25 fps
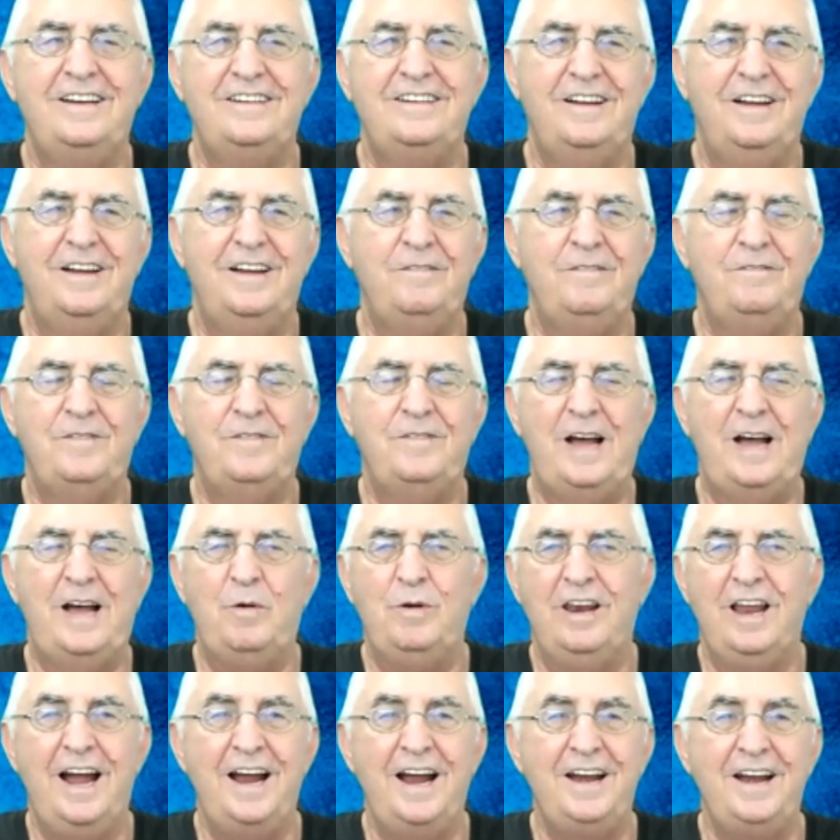if I
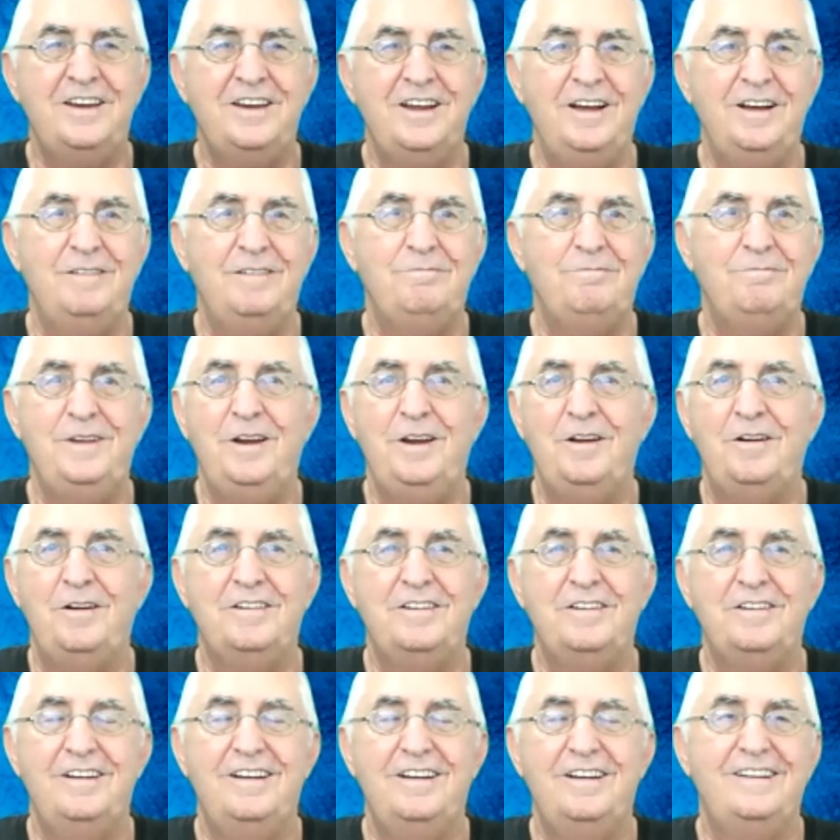would like to,
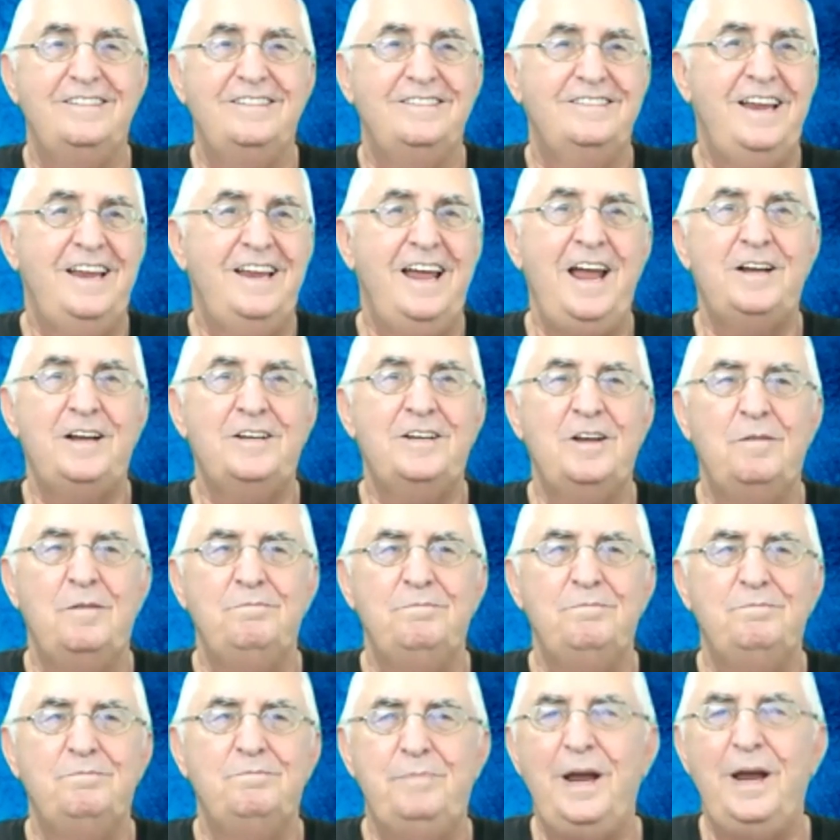take
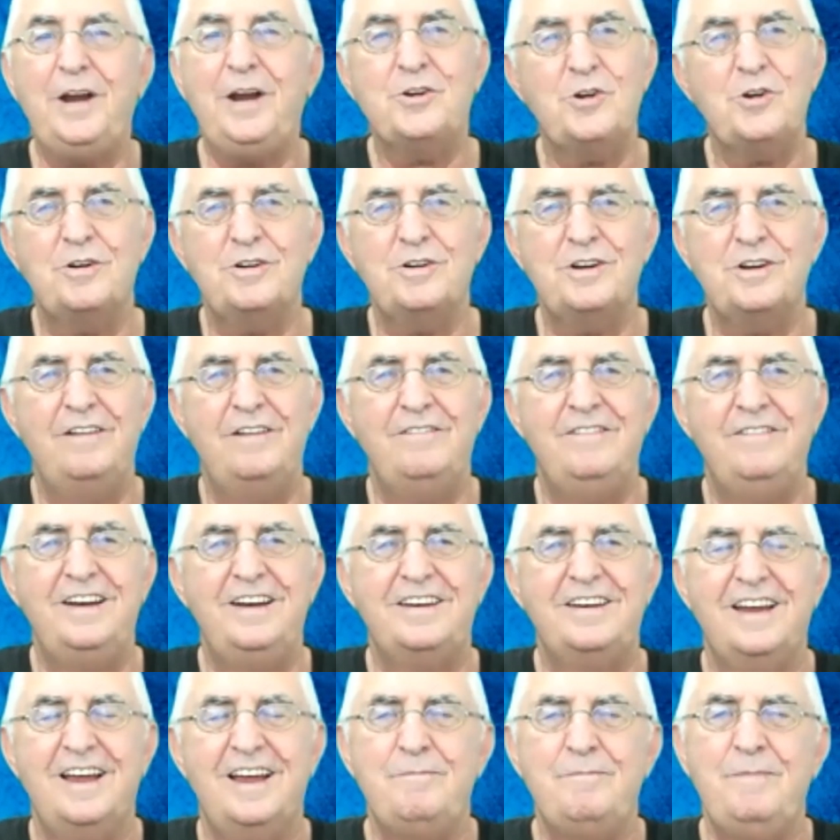some pictures of it,
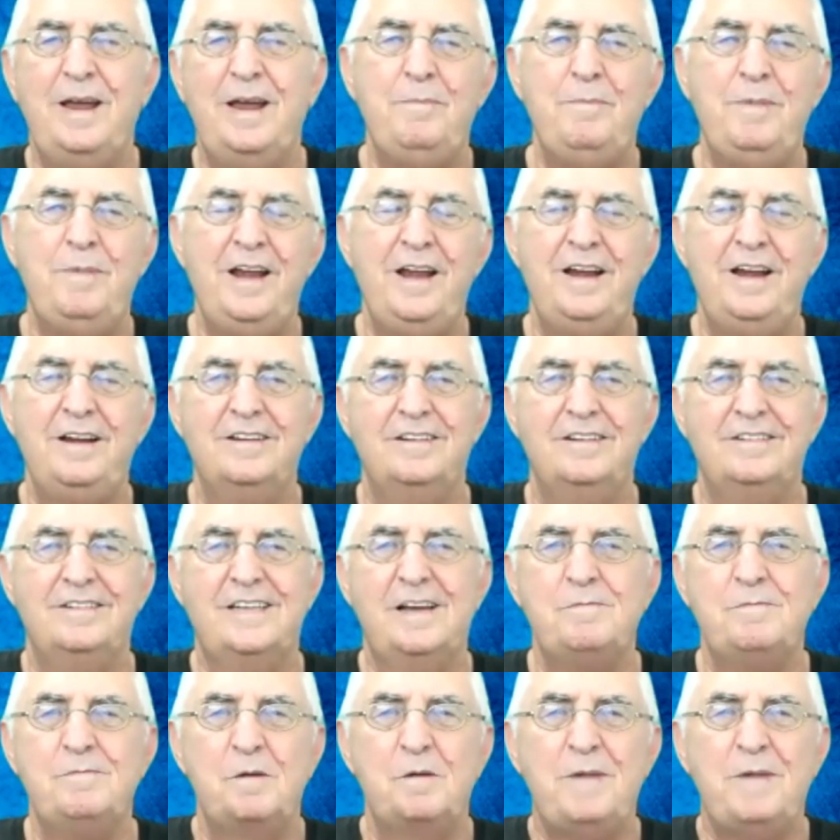and maybe
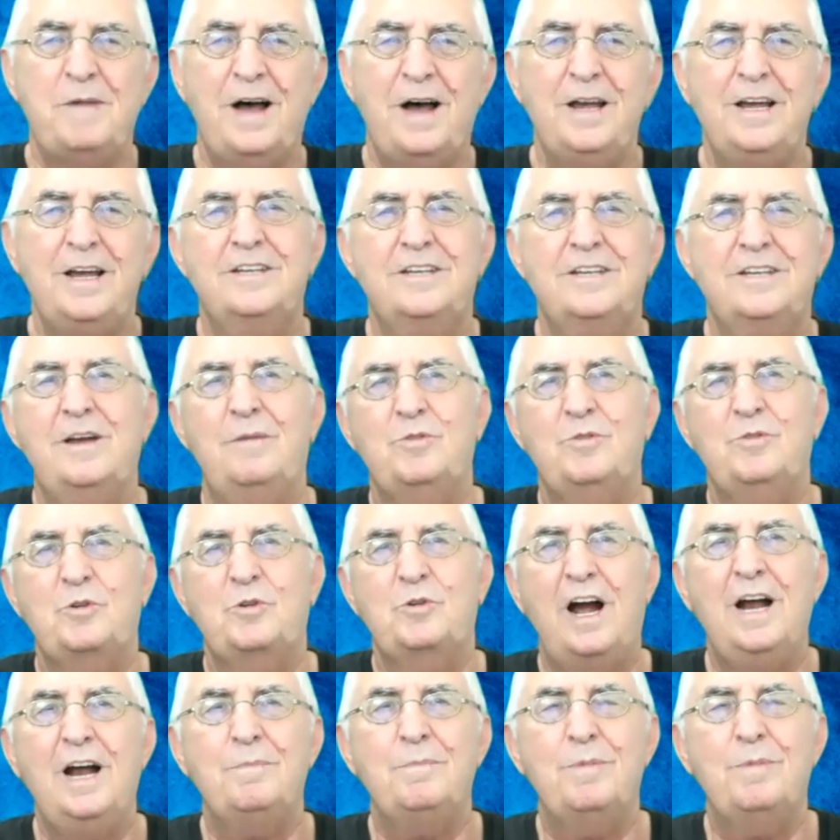some of my
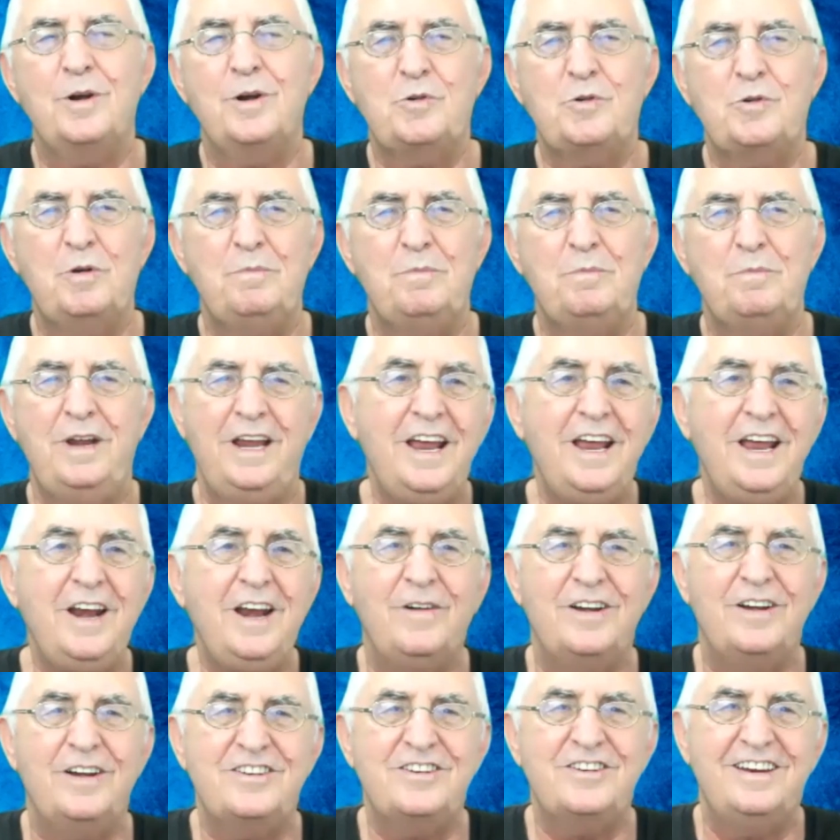subscribers would be
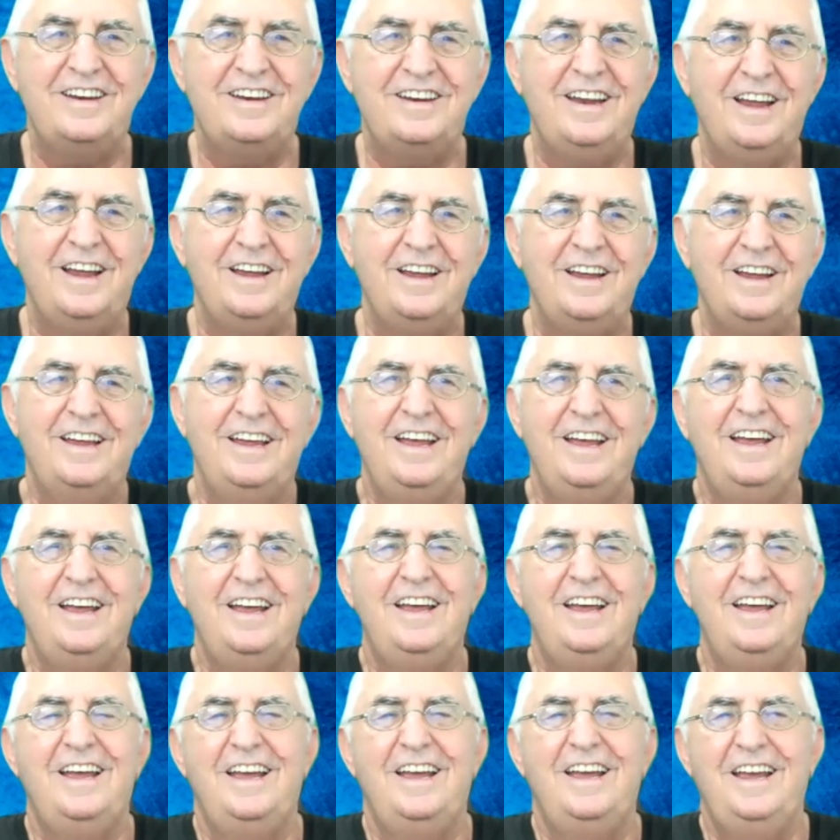interested.
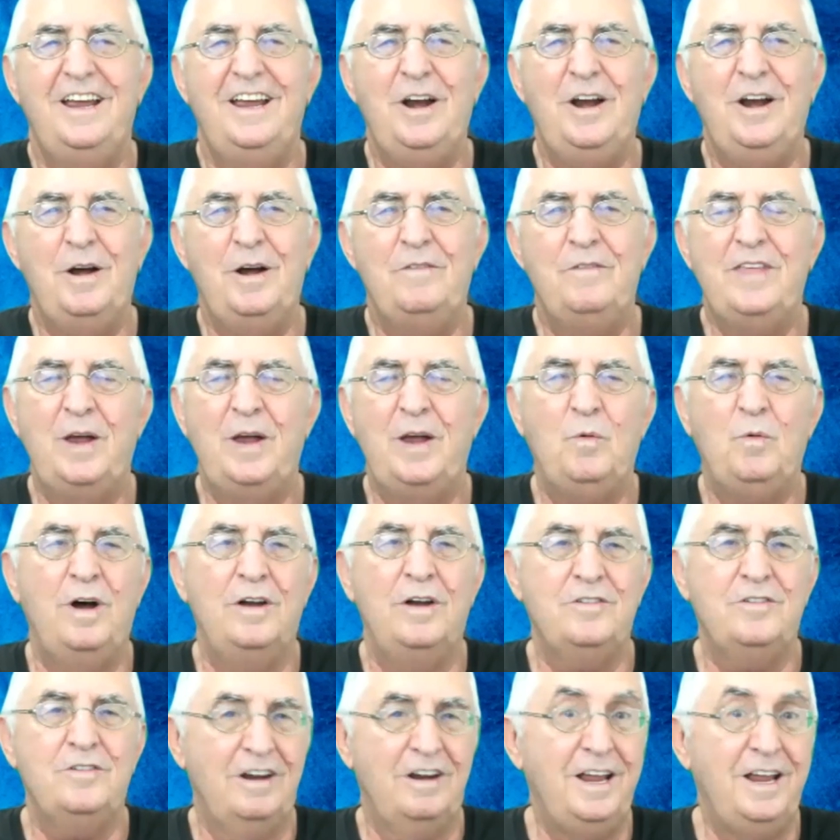If they
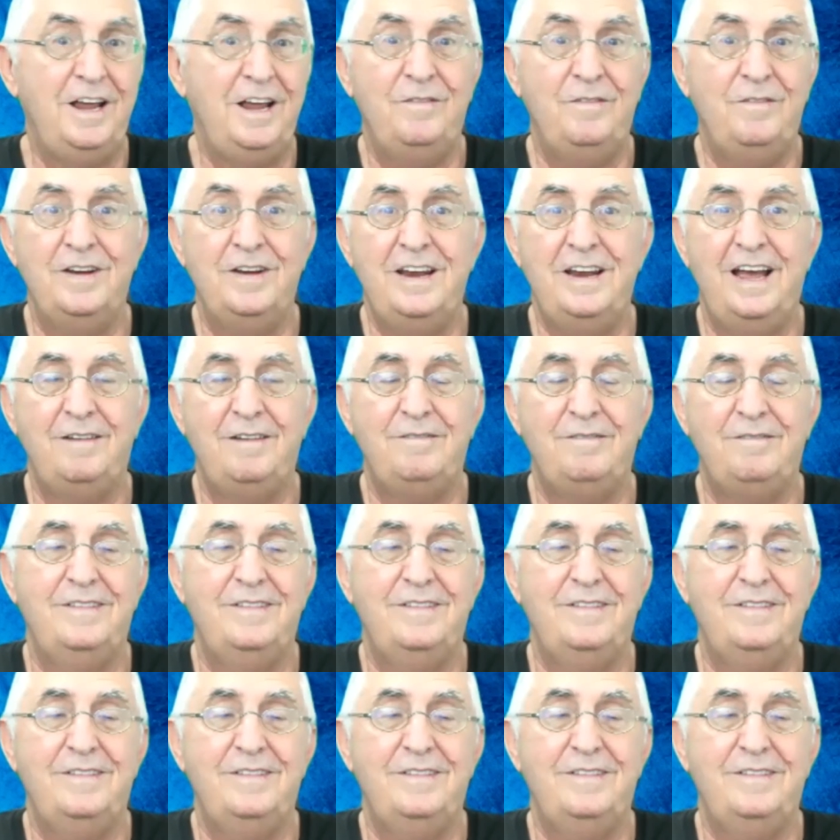want to live in that